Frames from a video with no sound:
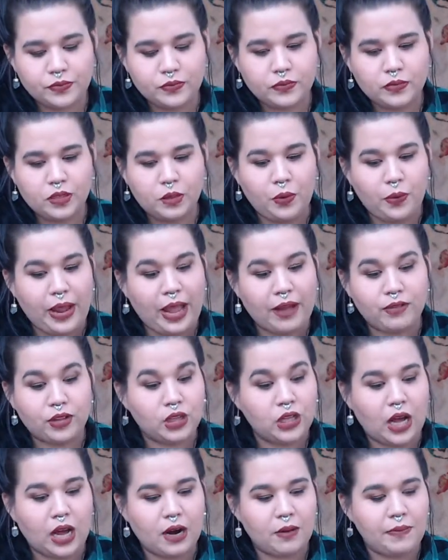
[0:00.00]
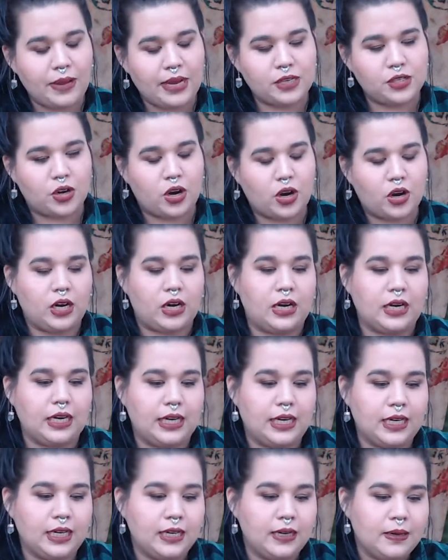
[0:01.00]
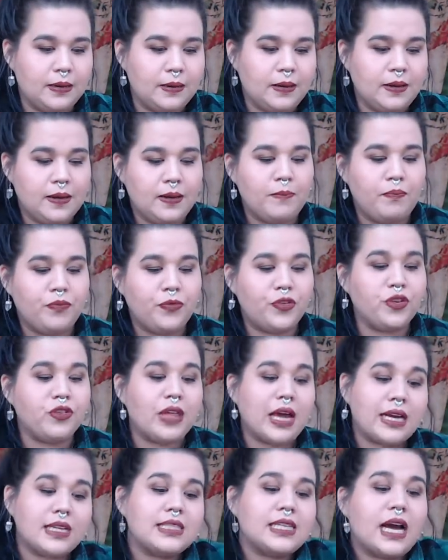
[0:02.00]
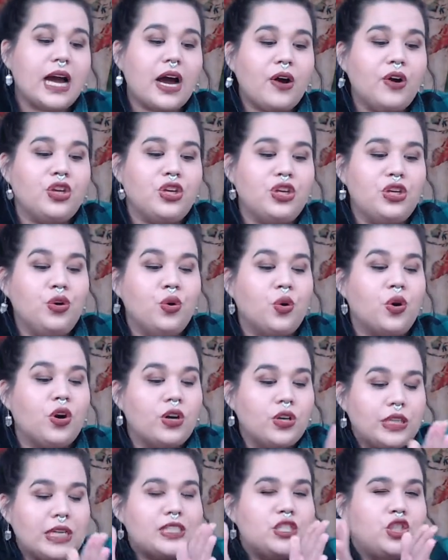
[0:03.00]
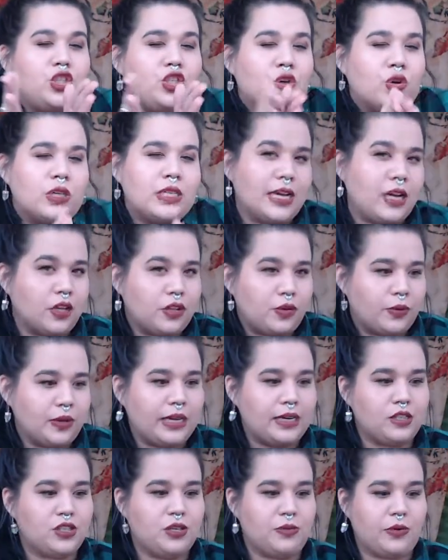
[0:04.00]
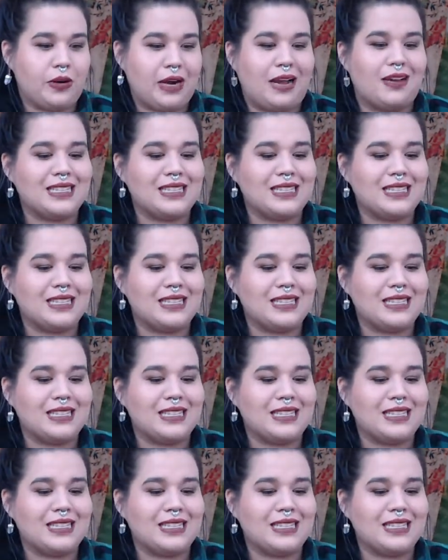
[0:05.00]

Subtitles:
But we have a lot of major arcana. So that is how that's your take on the relationship right now.